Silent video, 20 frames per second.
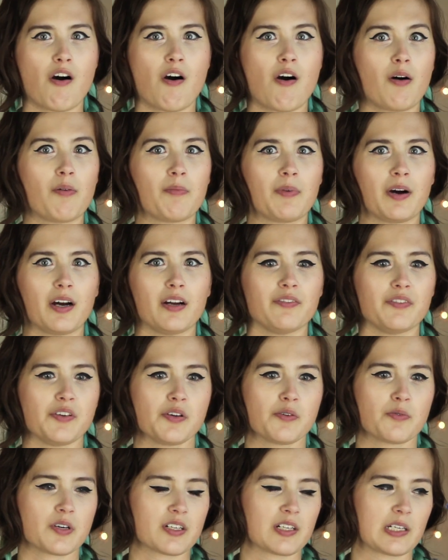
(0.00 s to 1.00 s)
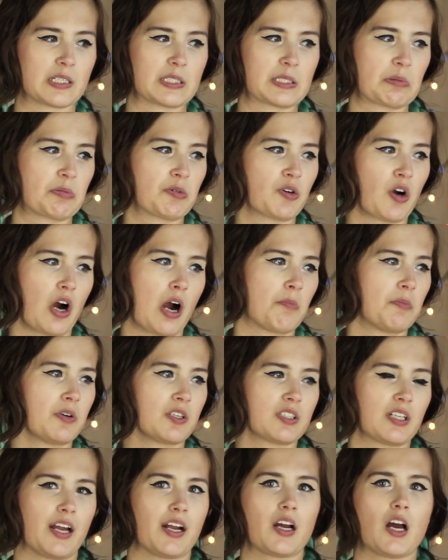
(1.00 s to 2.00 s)
all my viewers and subscribers
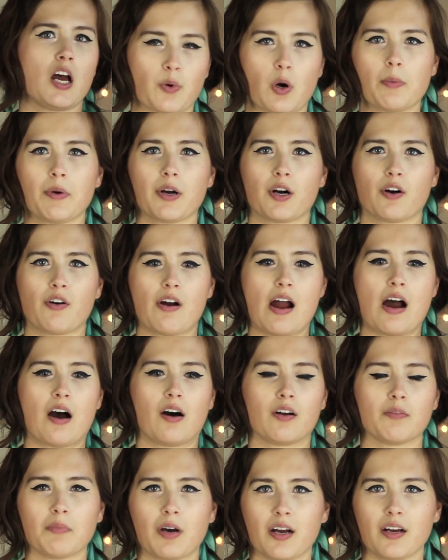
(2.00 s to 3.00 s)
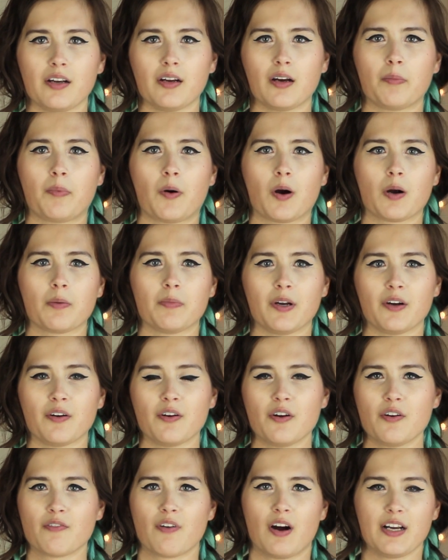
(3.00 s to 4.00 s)
like swarming around my apartment
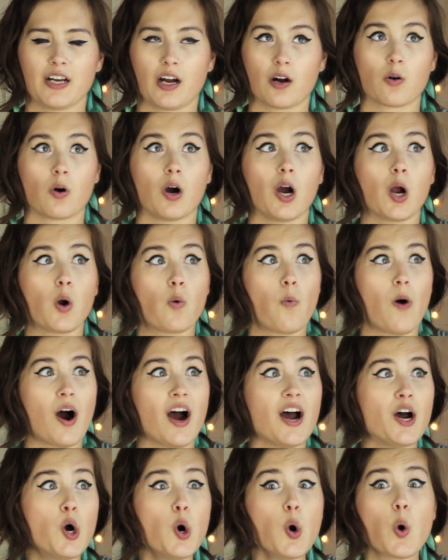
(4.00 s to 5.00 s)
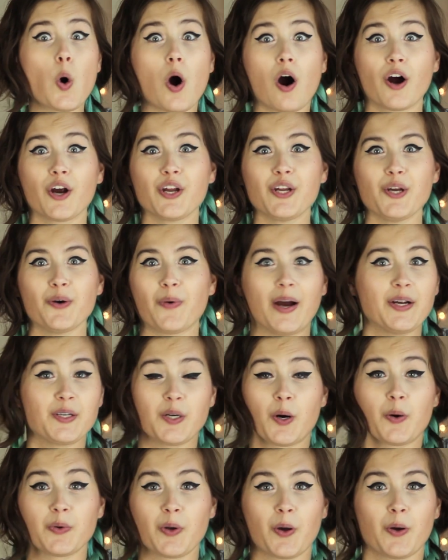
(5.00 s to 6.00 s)
right now going, "What? Who are you? I
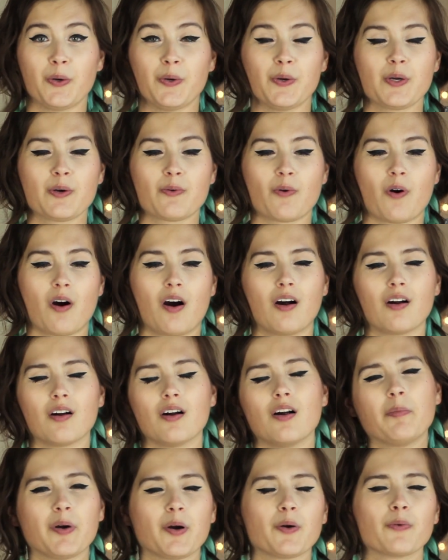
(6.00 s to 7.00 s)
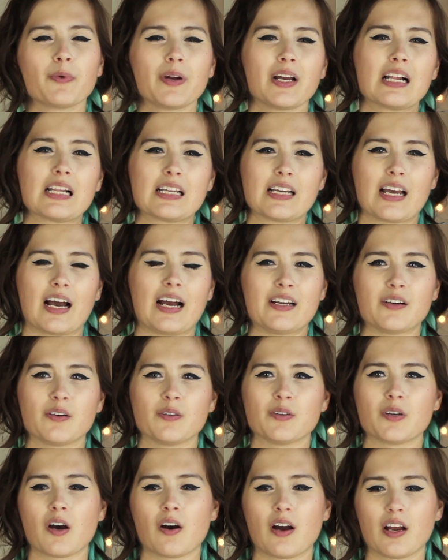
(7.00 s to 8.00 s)
don't know who you are." But really, I
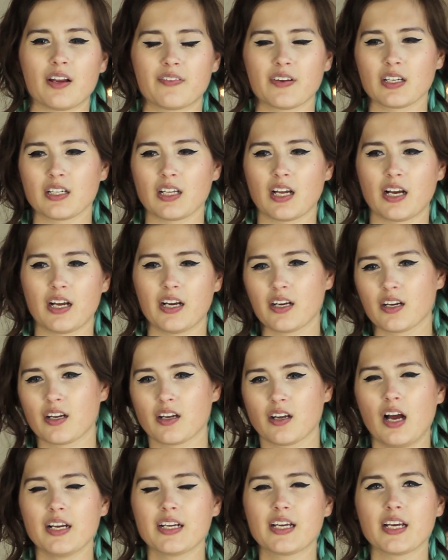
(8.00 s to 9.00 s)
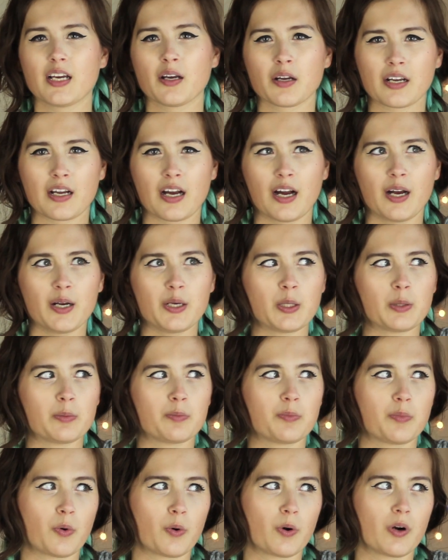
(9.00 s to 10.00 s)
don't know. I feel like I get kind of
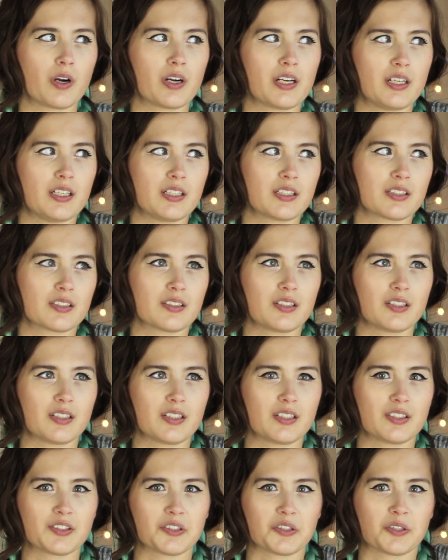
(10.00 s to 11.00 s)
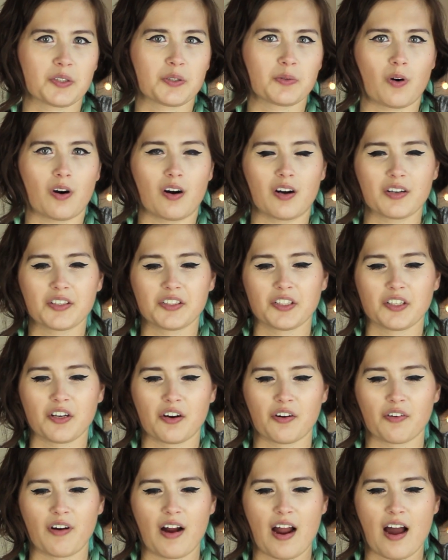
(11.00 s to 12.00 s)
bored easily just walking
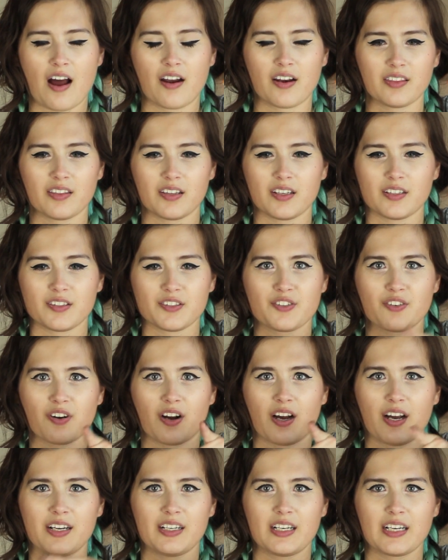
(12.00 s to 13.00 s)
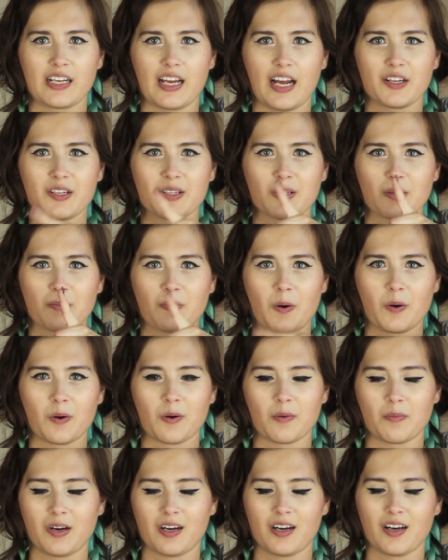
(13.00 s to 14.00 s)
around and then trying to catch the
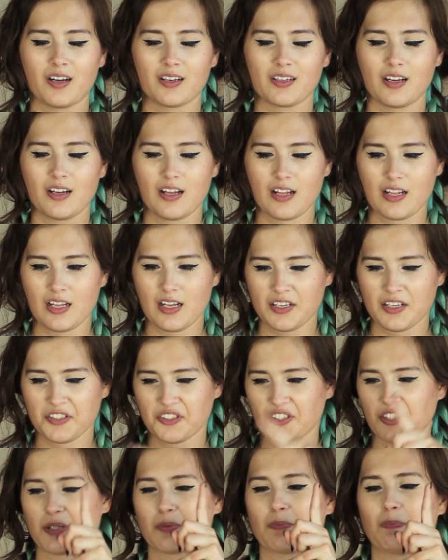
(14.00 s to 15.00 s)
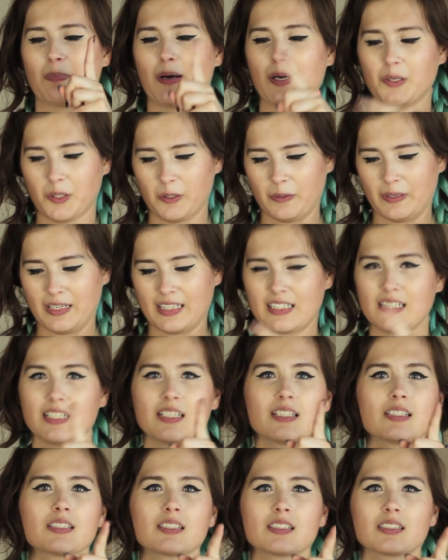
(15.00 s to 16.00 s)
Pokemon just by doing
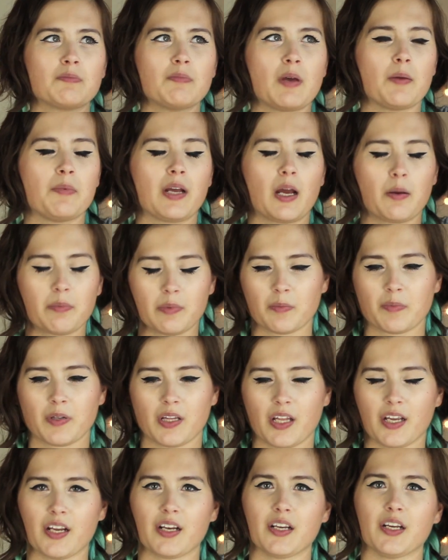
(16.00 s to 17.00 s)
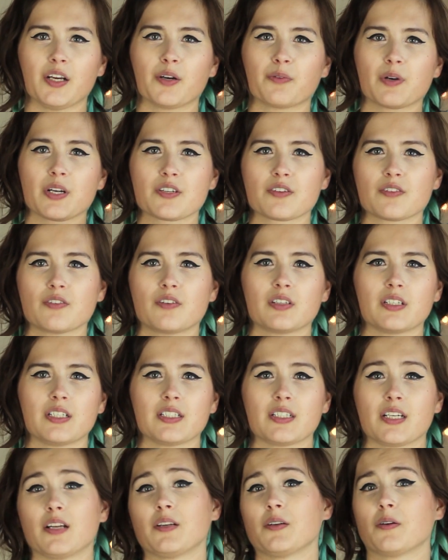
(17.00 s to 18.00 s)
this. Maybe I've been playing the original
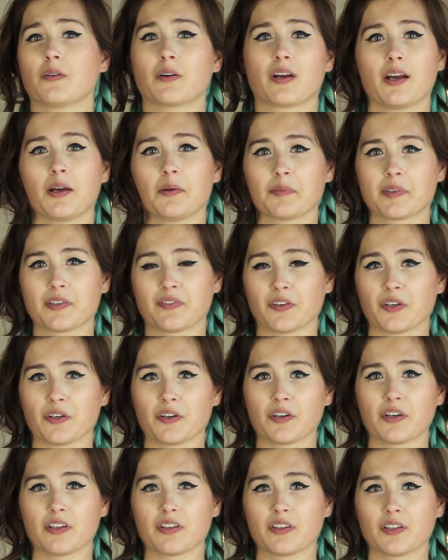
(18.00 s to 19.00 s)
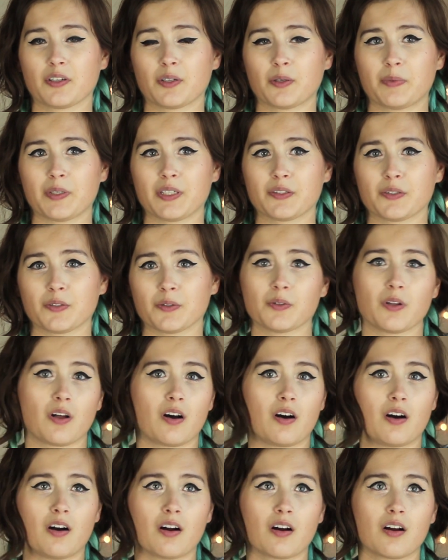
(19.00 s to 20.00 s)
Nintendo games for a little bit too
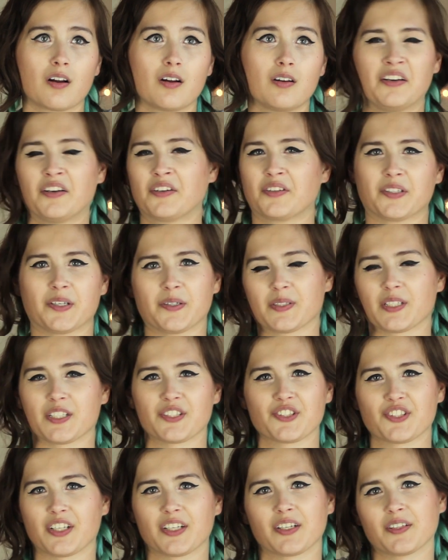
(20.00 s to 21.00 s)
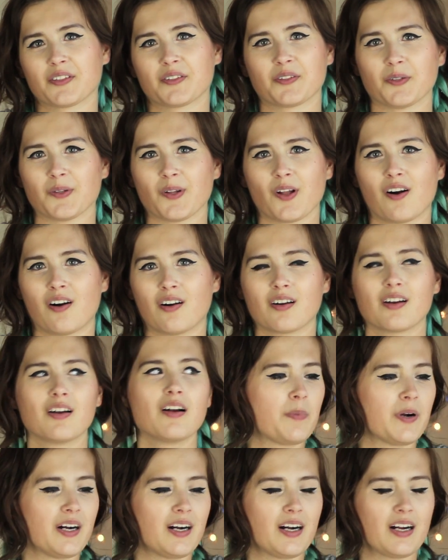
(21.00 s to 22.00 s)
long. There's no such thing as too long.
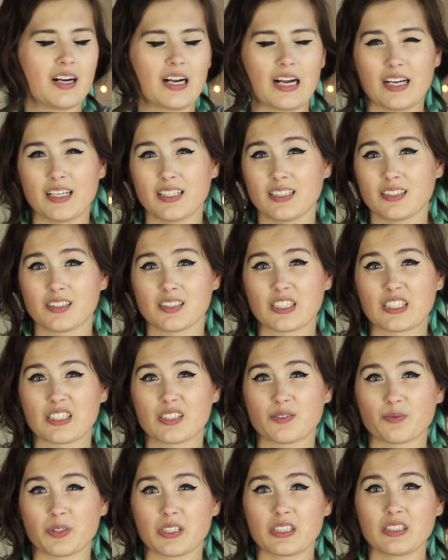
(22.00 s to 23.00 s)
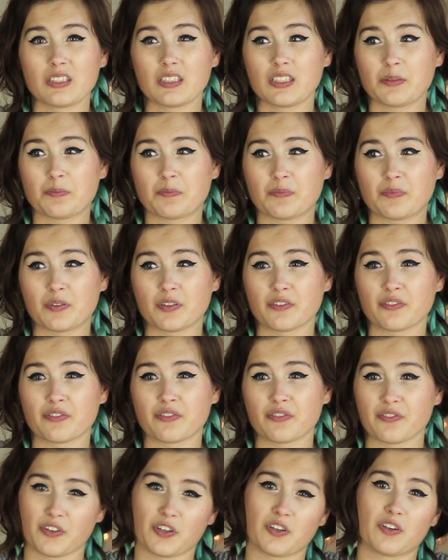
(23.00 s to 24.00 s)
But I just really
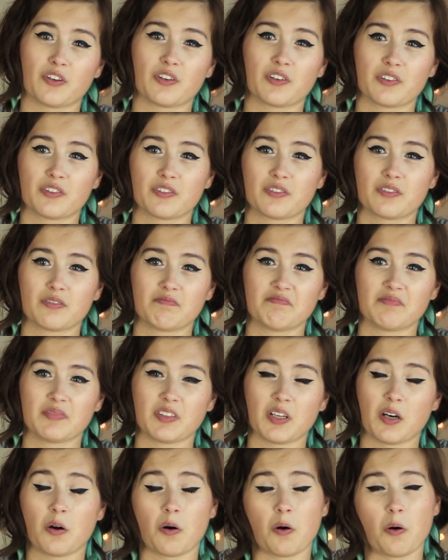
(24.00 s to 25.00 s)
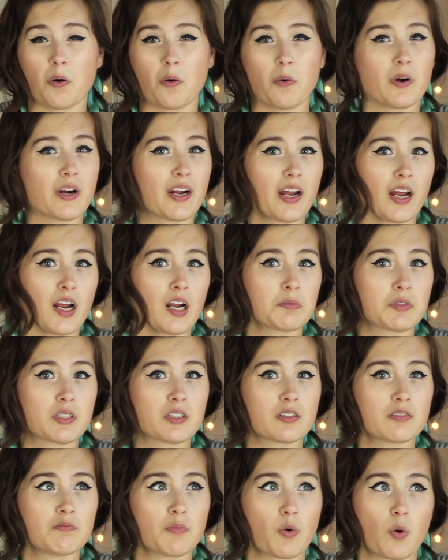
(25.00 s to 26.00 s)
prefer the old games
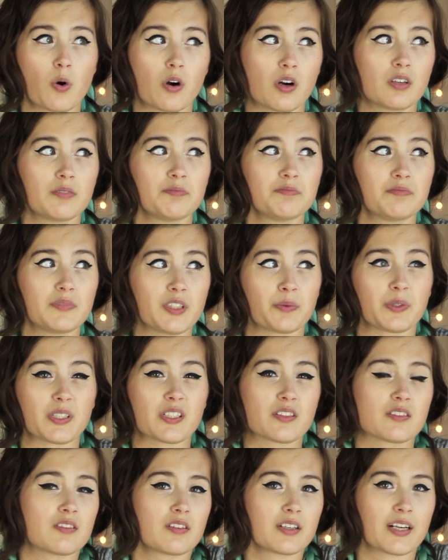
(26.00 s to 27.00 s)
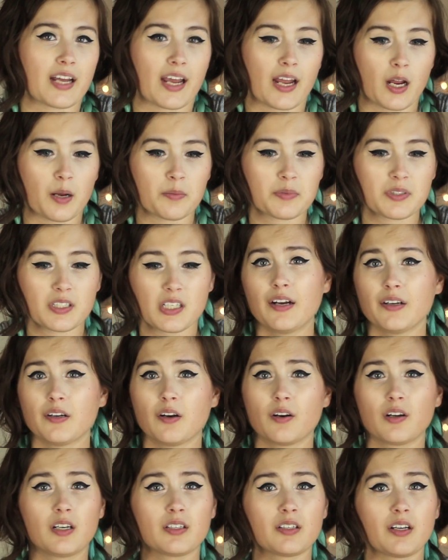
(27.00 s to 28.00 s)
more, the original games. I
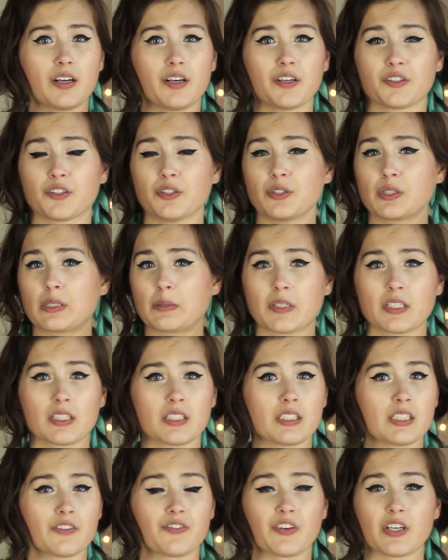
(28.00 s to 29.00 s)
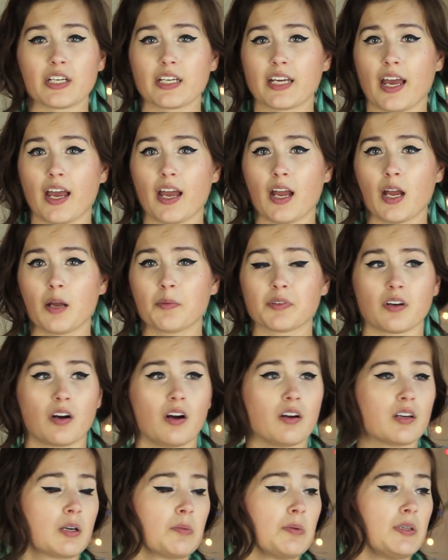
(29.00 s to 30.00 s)
know that they are two completely different games, they're
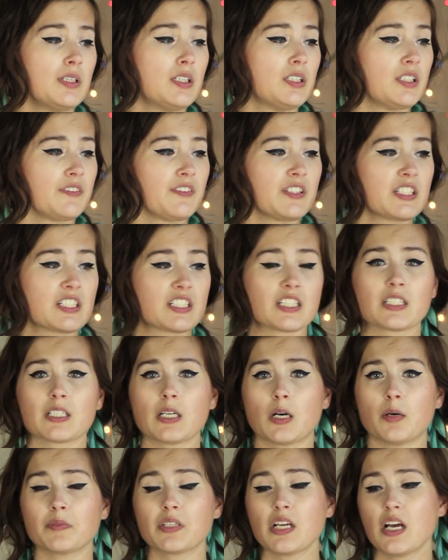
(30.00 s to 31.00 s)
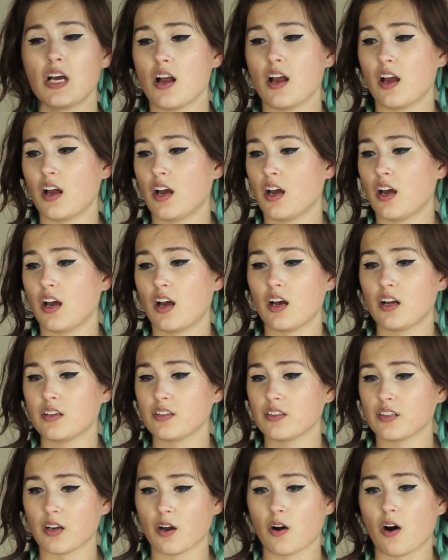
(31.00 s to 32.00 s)
on completely different systems,
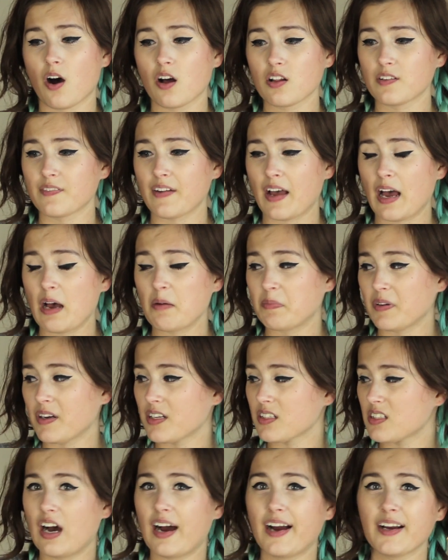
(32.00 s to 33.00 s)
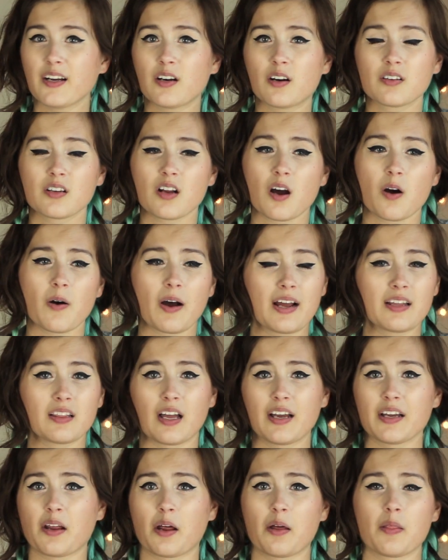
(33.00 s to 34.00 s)
and you know, all of that, but I don't know, I
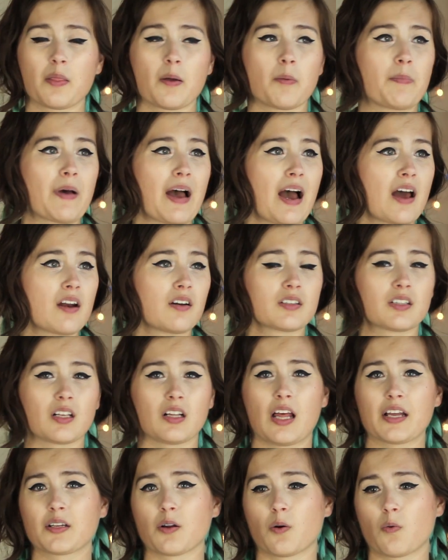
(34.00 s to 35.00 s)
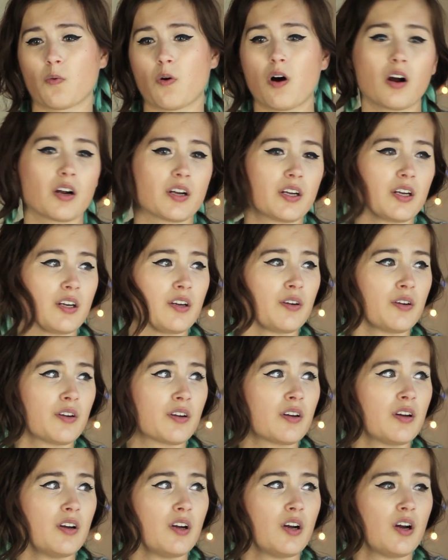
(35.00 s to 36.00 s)
like the battles, I like the
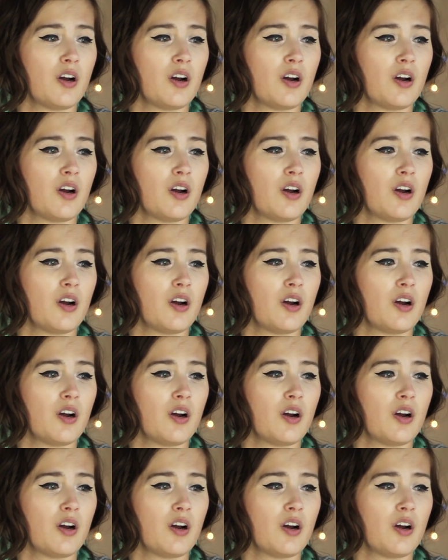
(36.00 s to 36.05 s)
walking